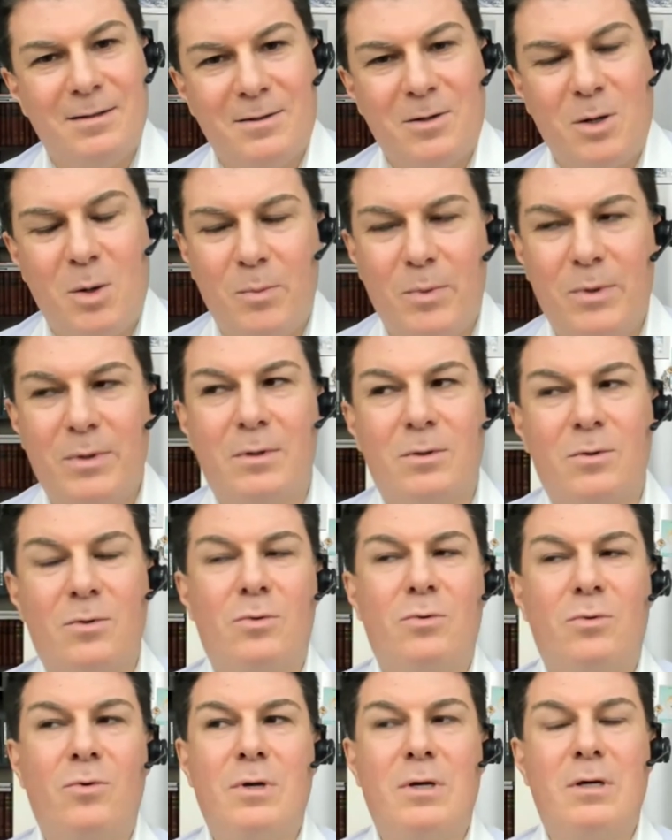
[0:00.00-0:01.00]
compared
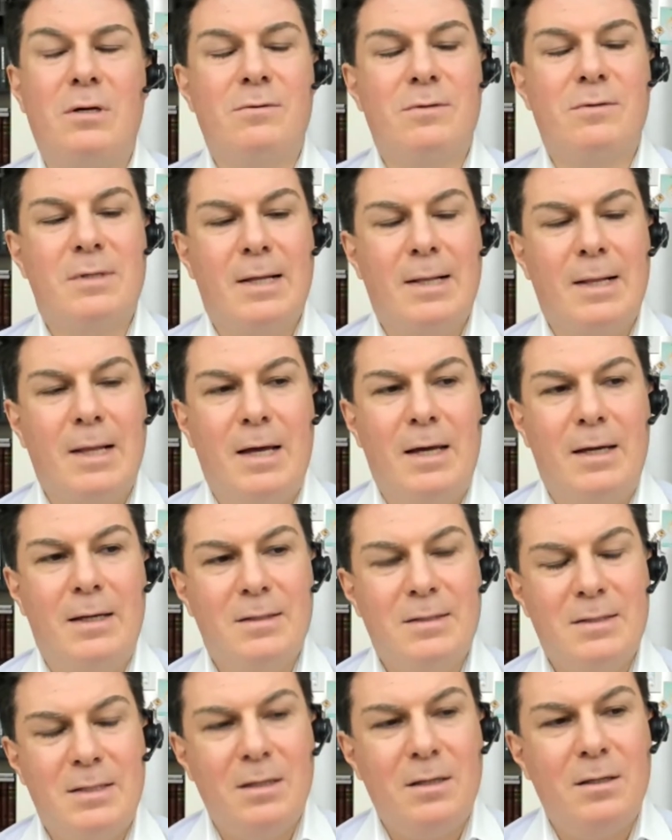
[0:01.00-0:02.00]
to 2 years.
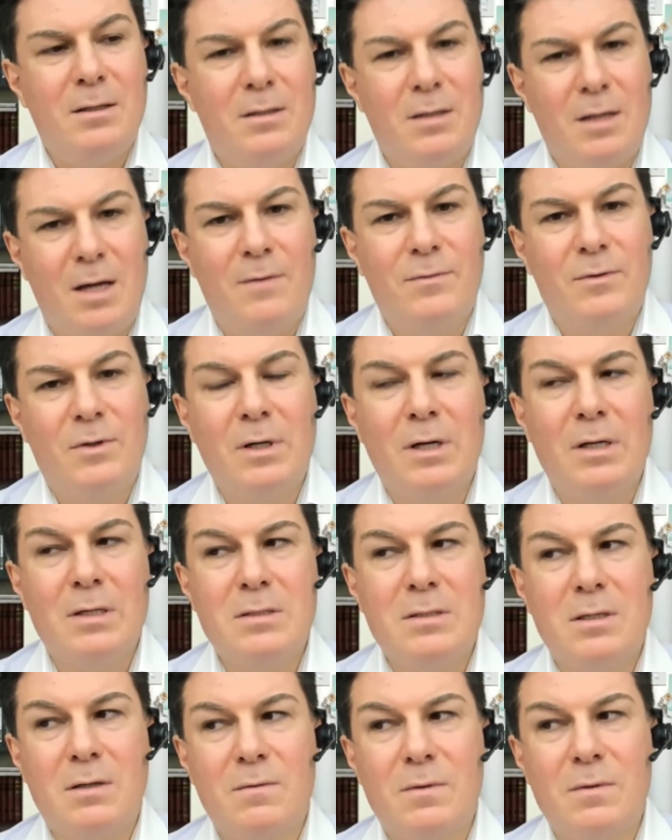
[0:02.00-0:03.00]
And second, after
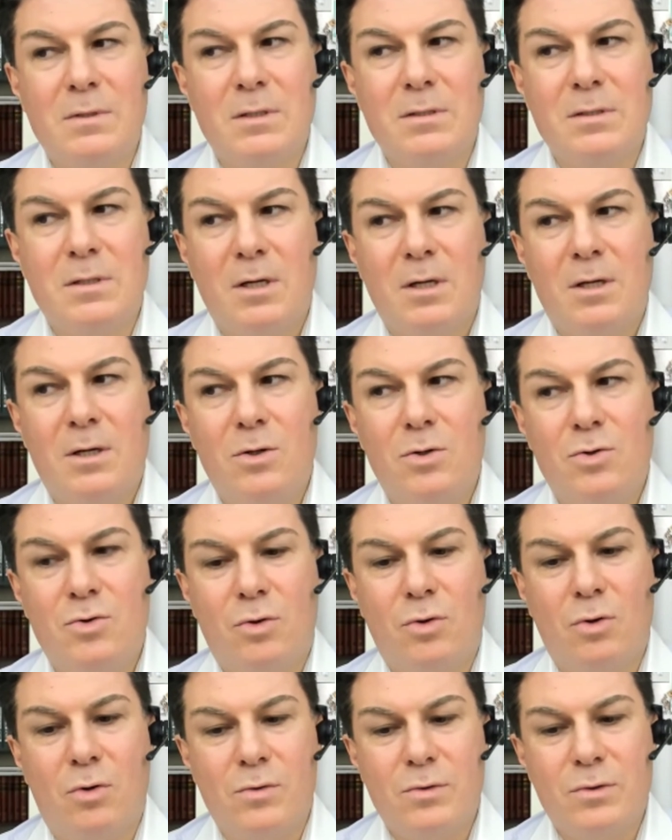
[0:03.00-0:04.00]
consequences, you
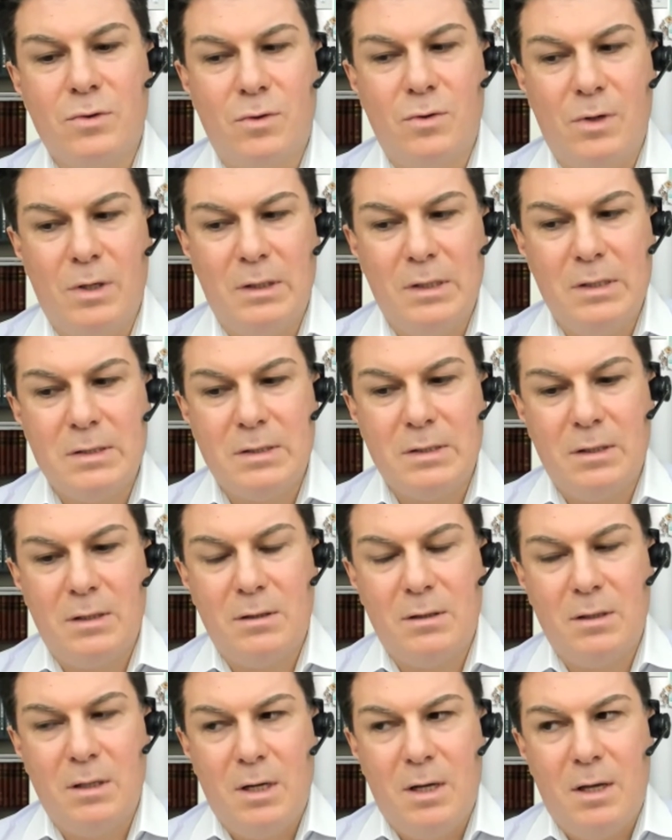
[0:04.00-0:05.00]
should also
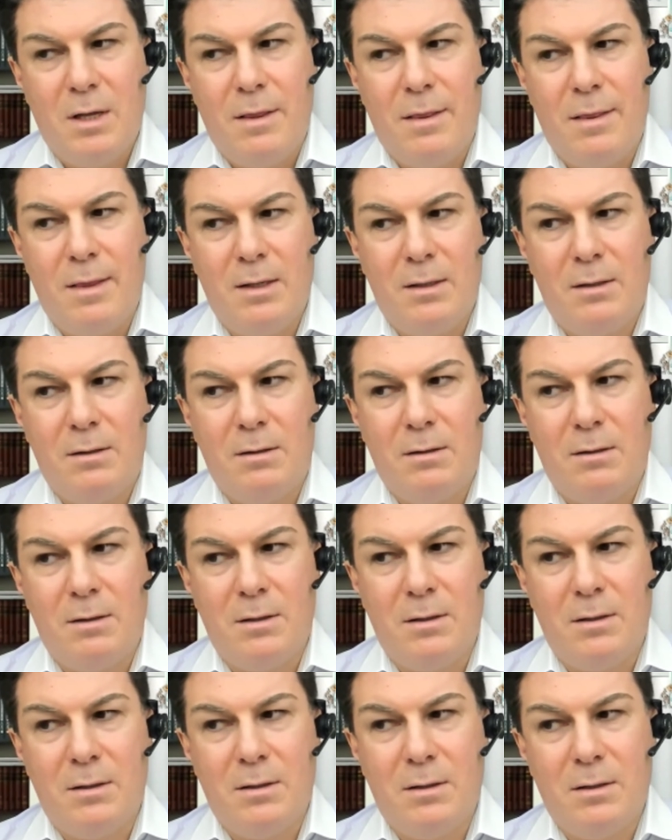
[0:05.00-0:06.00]
understand that
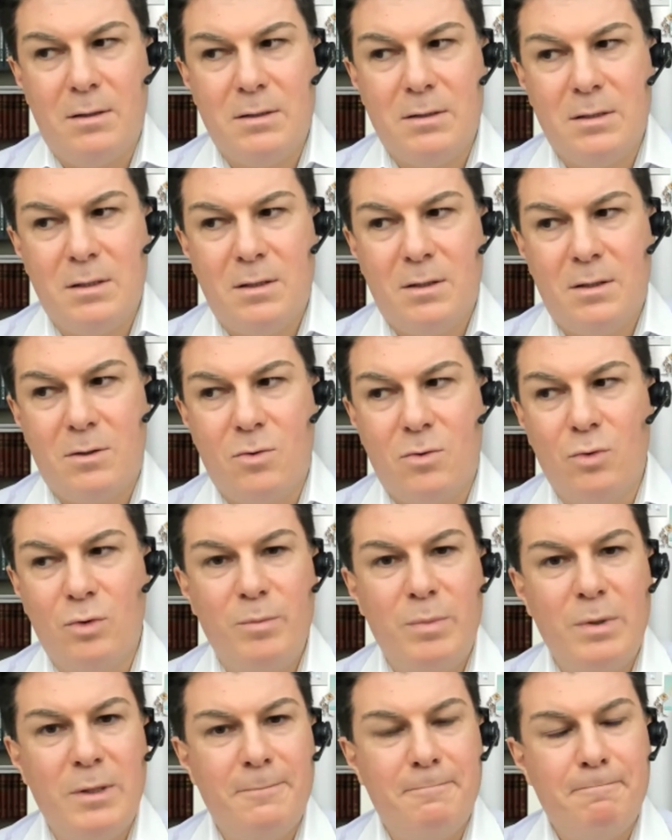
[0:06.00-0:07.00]
there
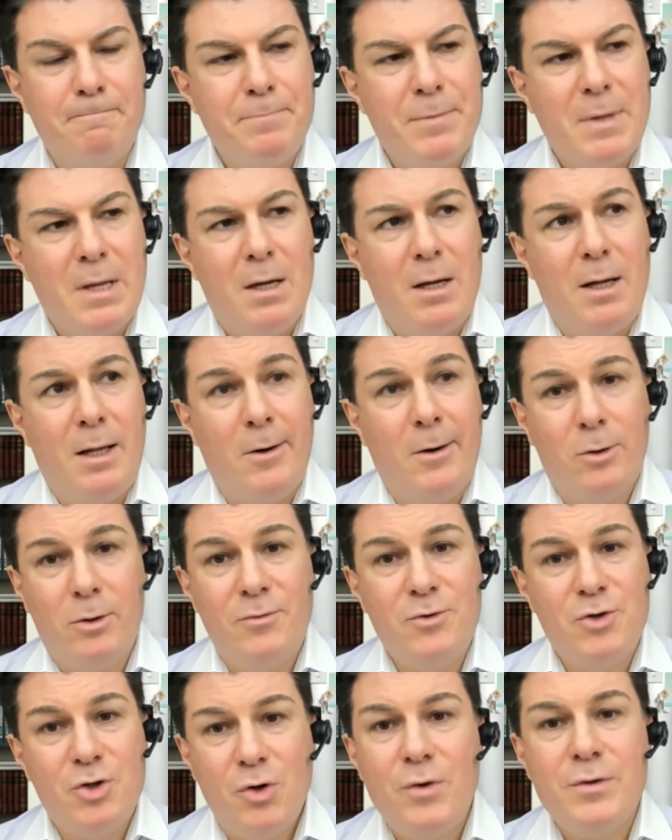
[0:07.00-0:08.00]
could be a lot
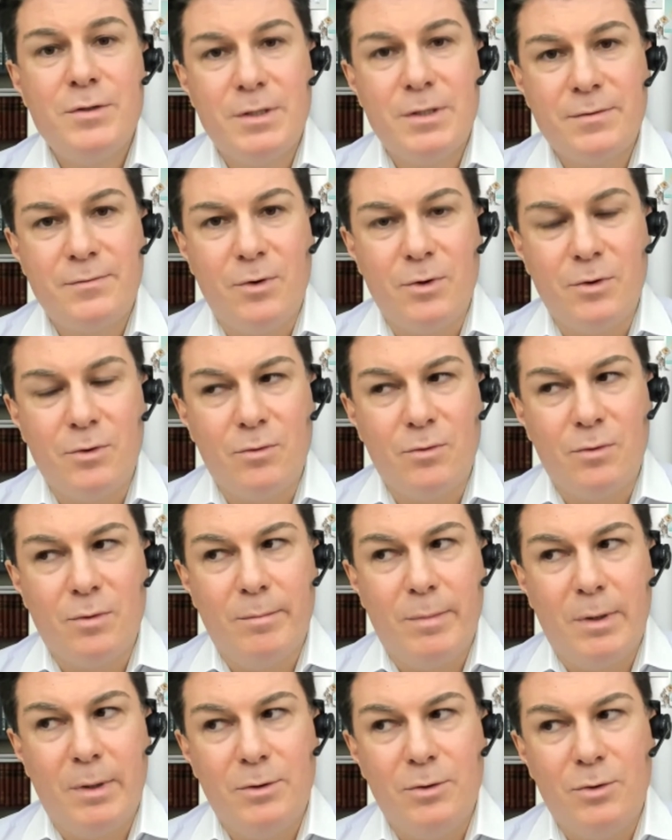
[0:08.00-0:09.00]
of choices for you,
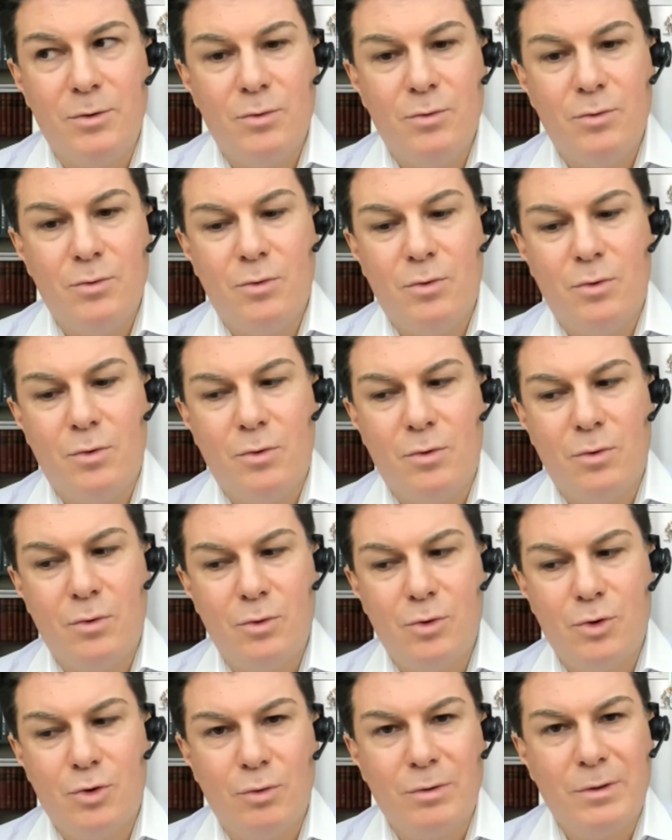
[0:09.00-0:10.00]
but you
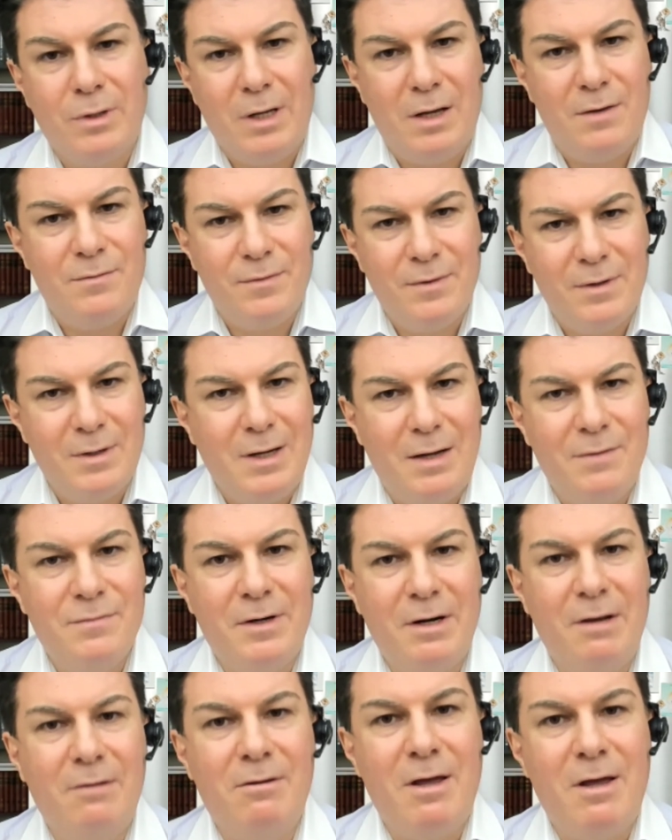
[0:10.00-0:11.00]
should have
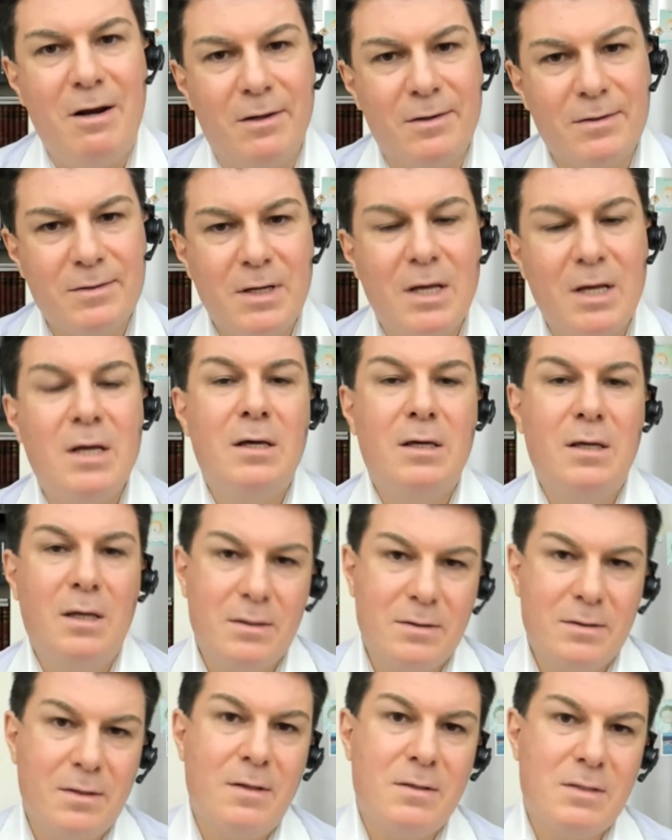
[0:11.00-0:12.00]
criteria.
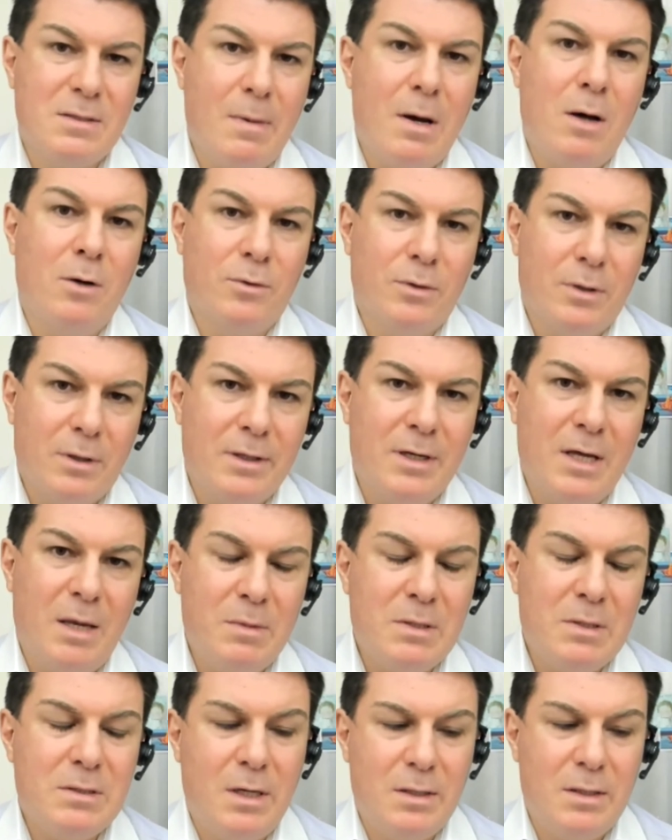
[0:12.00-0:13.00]
Yes, this is about
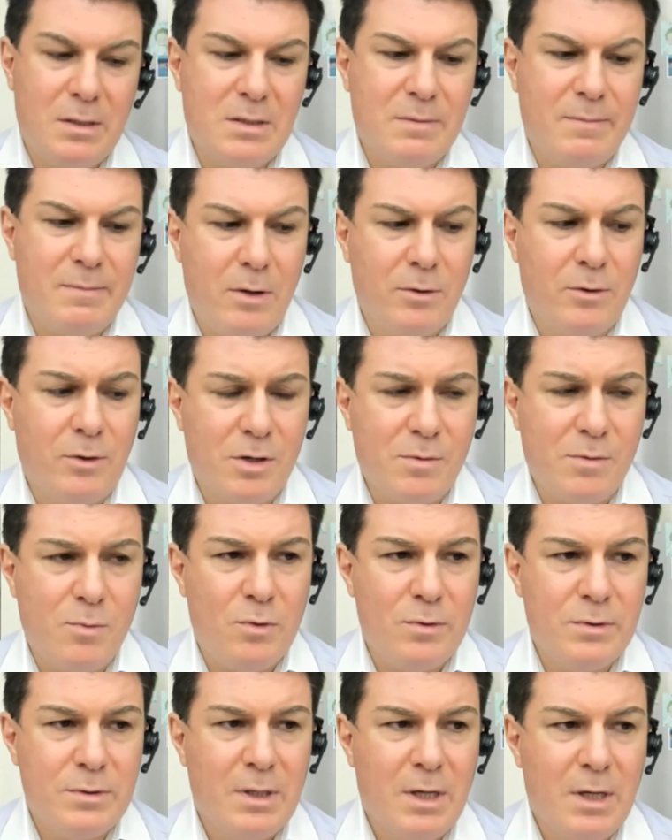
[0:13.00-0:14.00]
chemistry, this is about
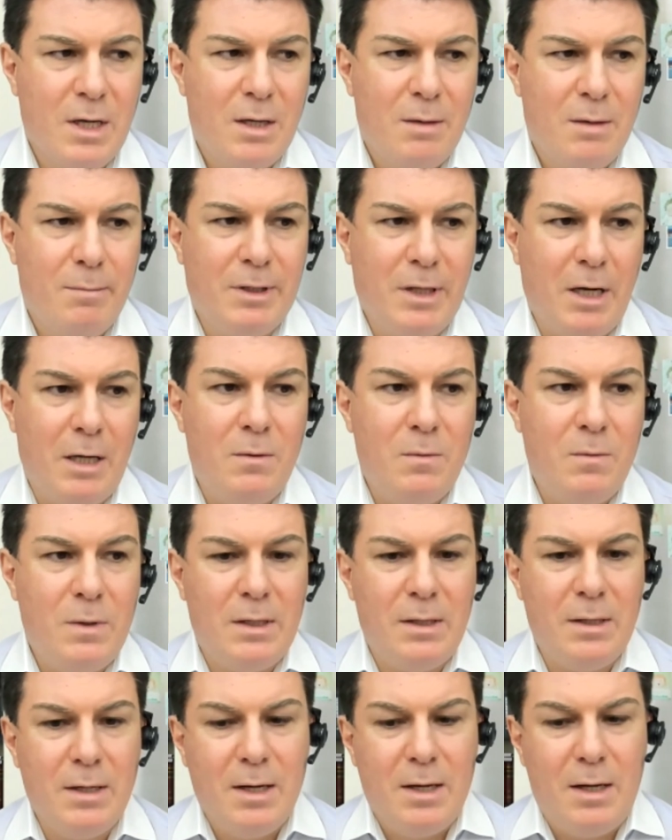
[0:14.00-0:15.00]
hormones, but
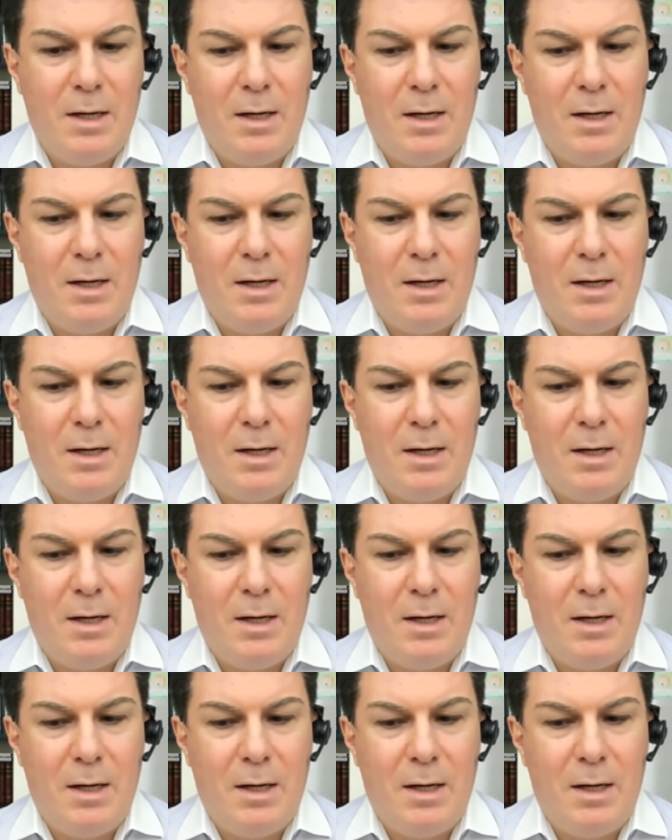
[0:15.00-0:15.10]
anyway,